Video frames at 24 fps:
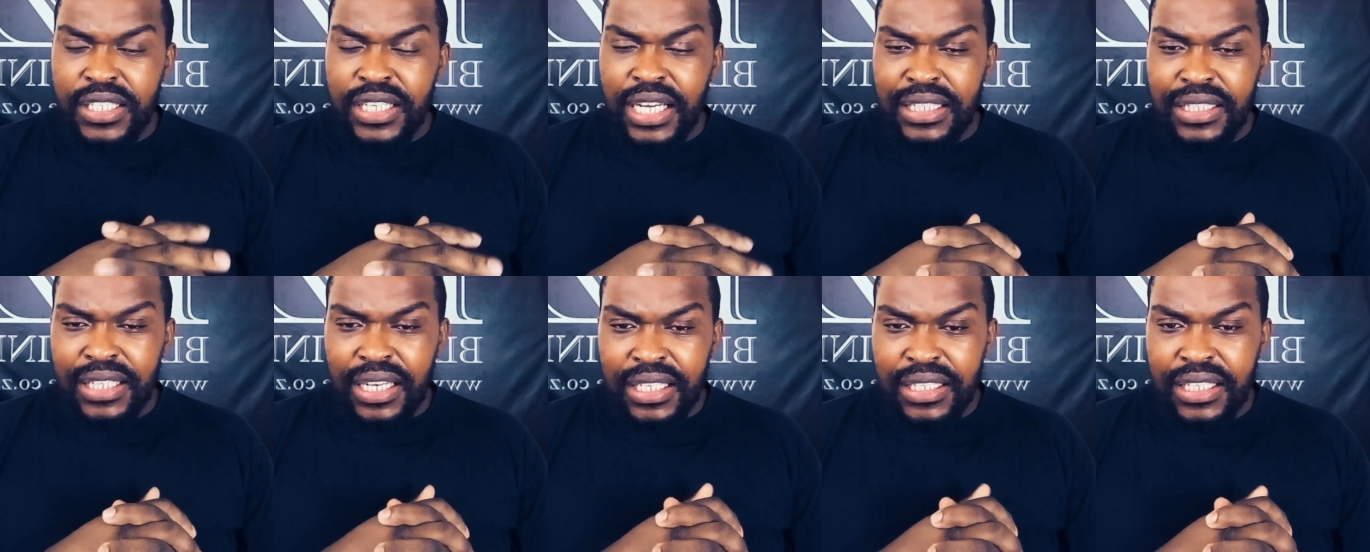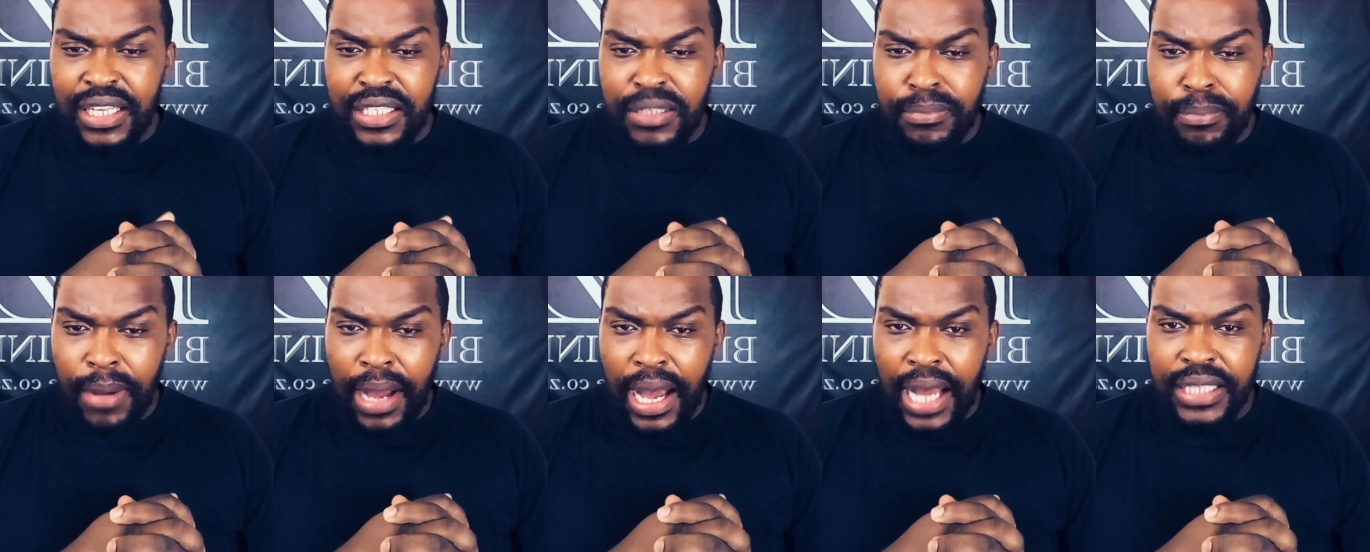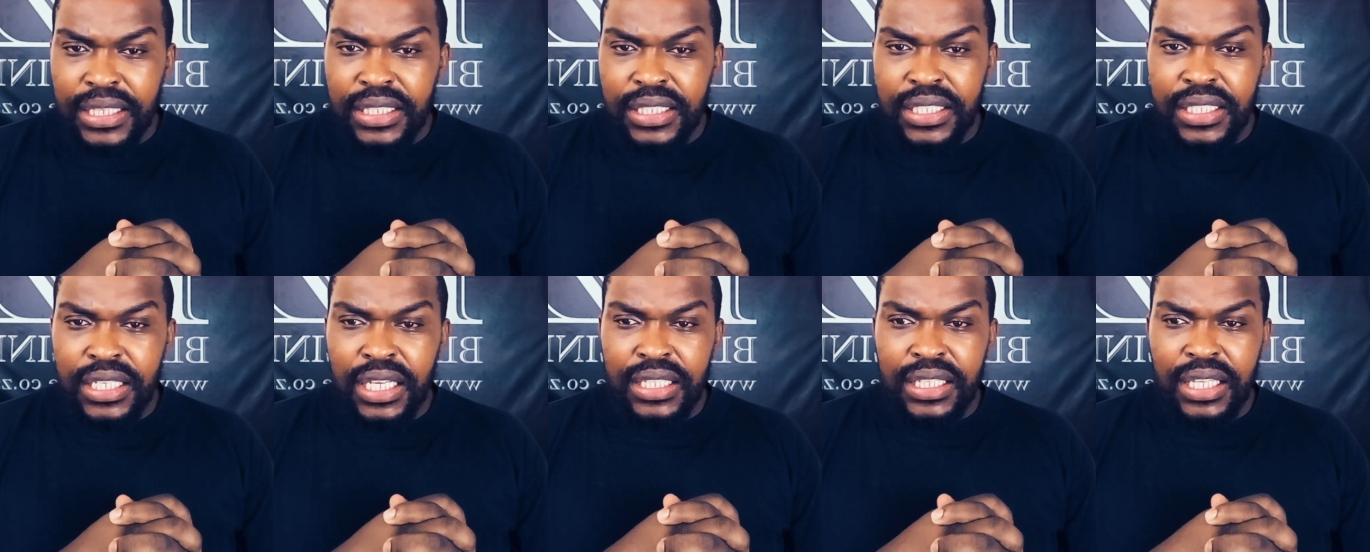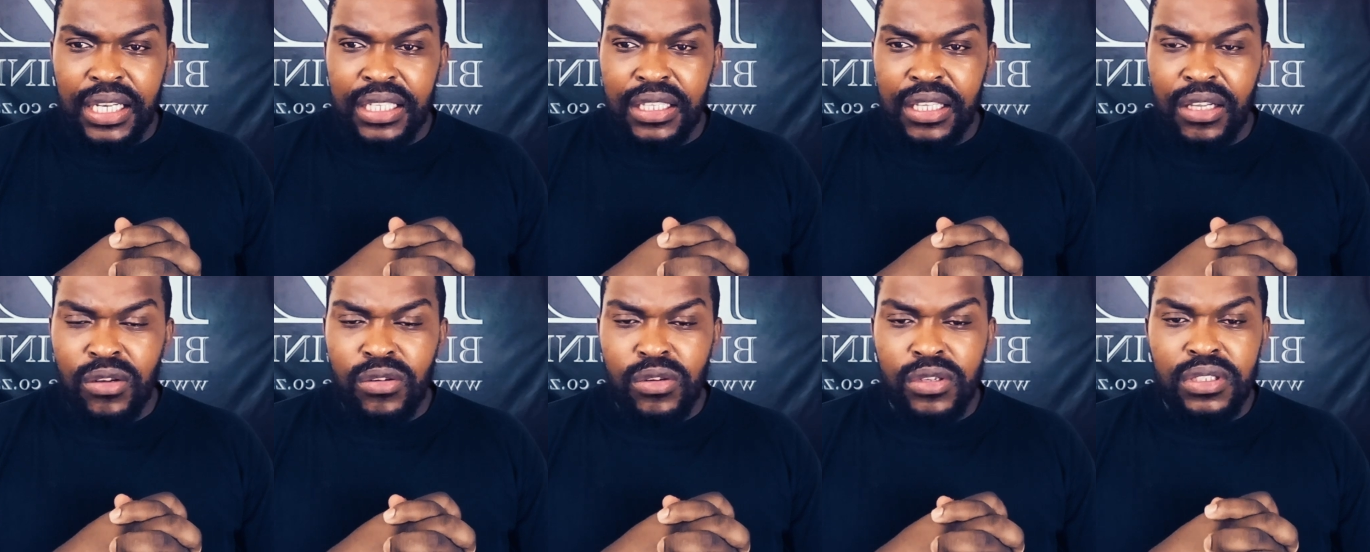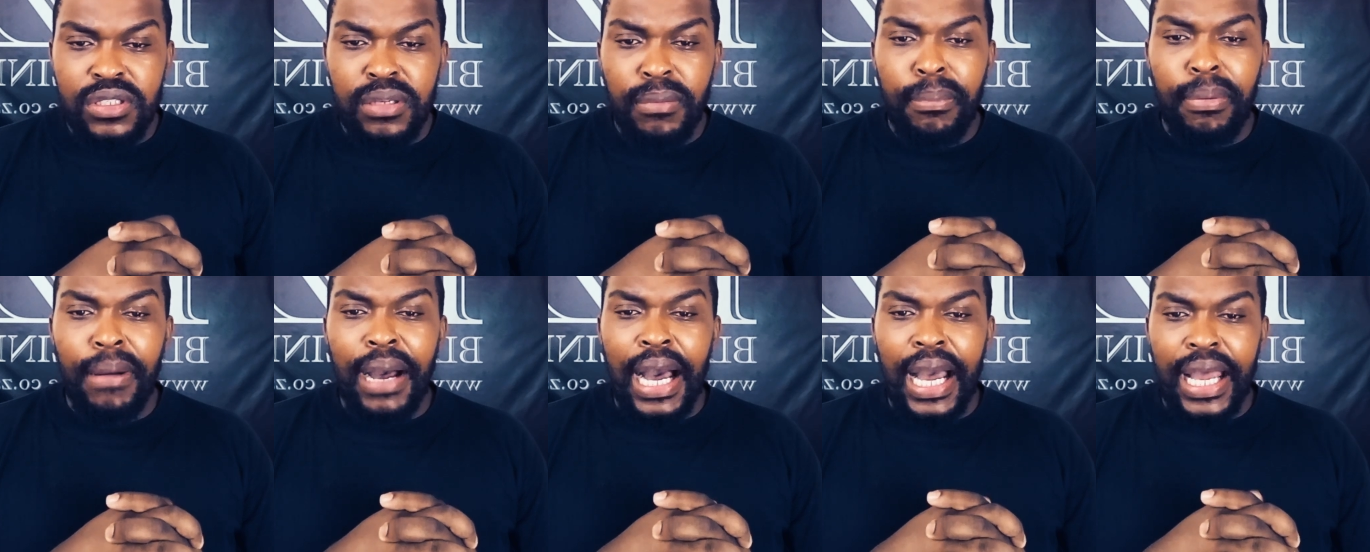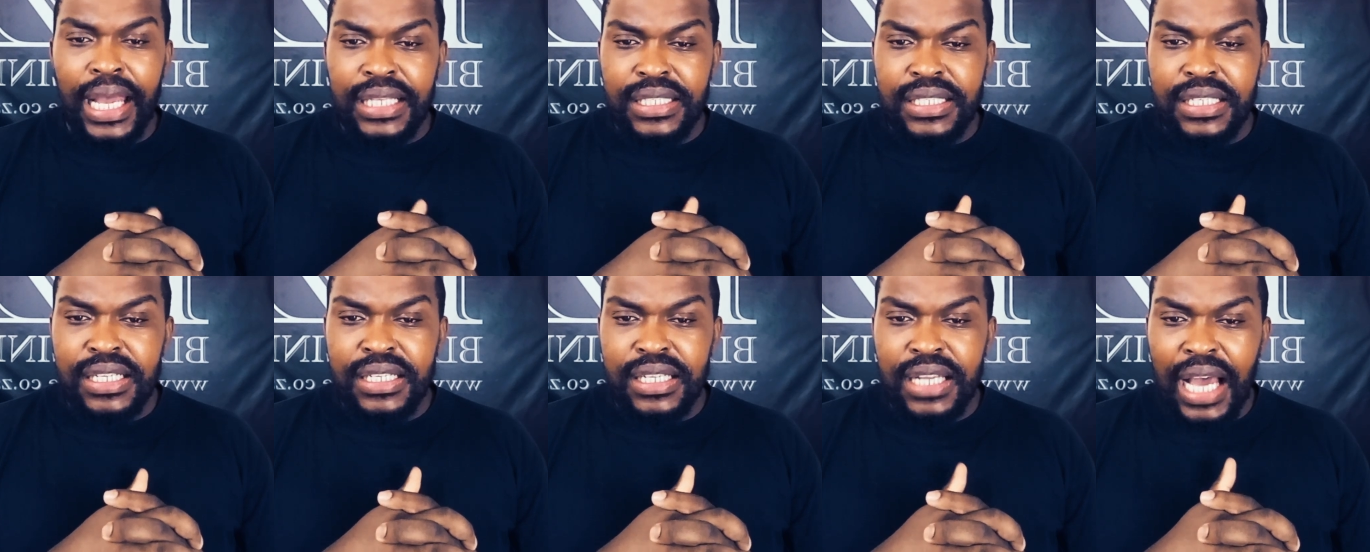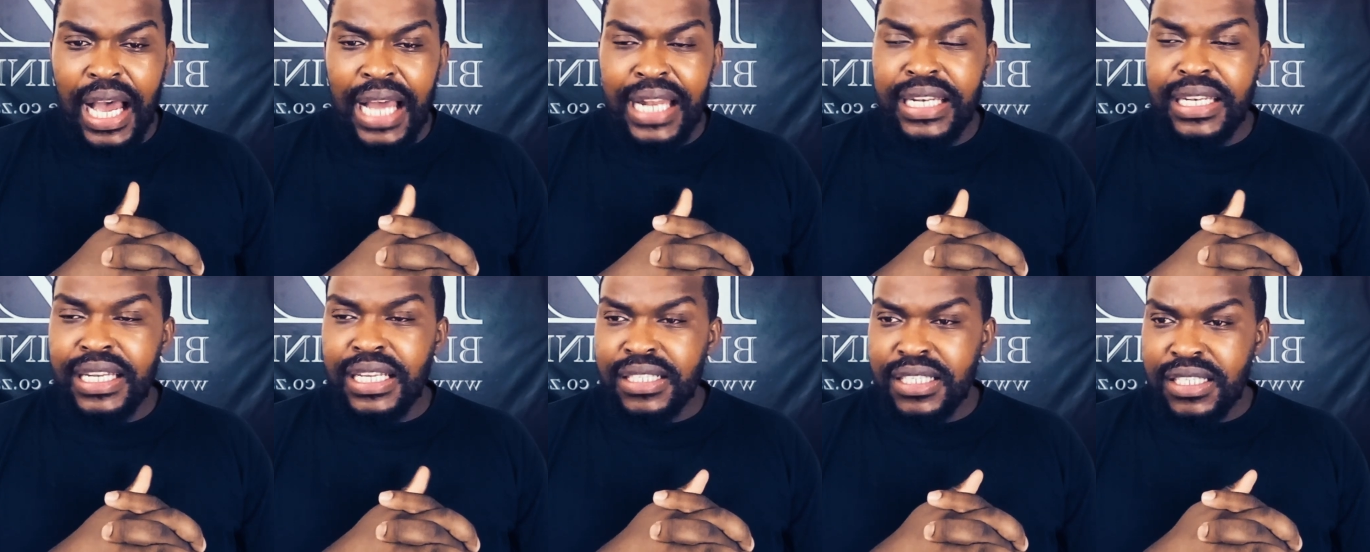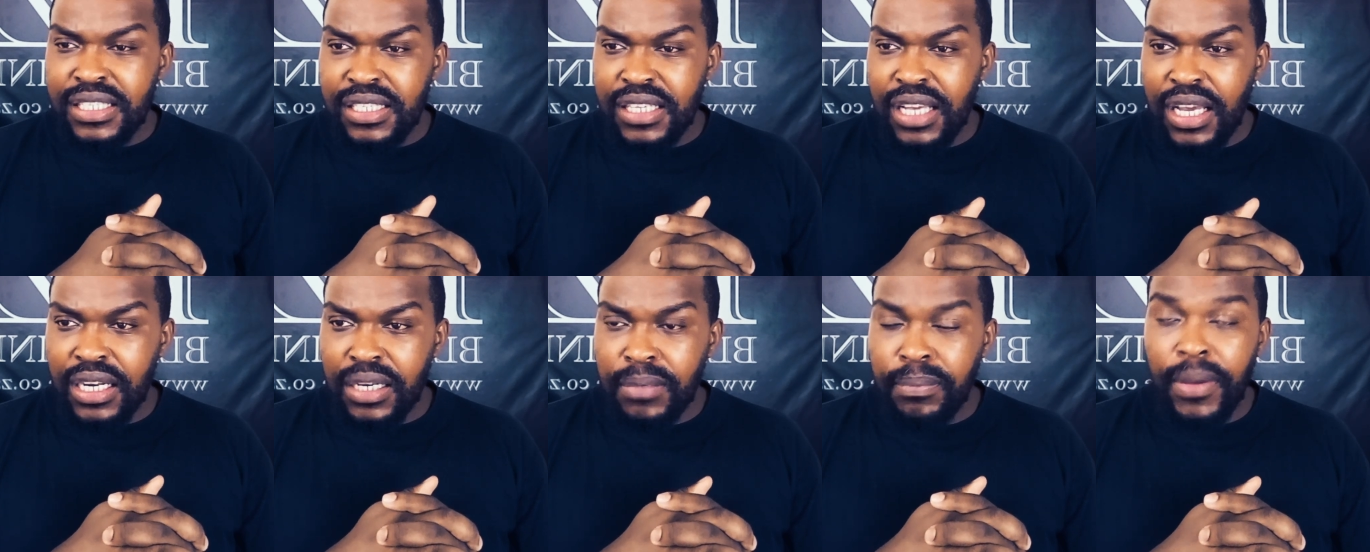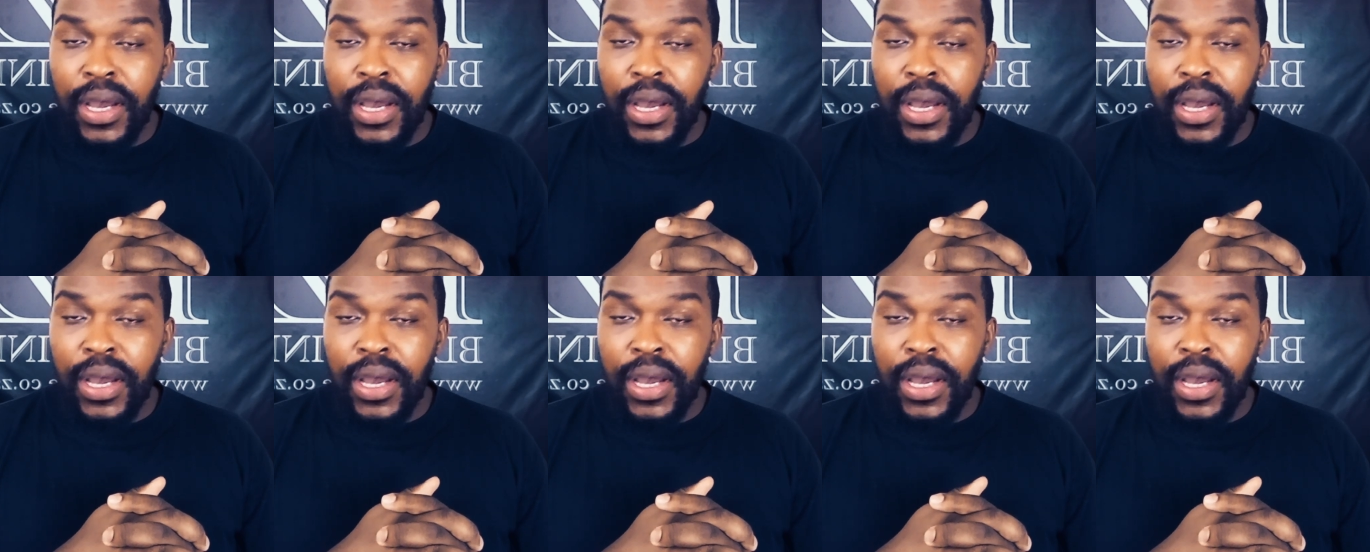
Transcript: I attract the bad, I attract the bias and unnecessary.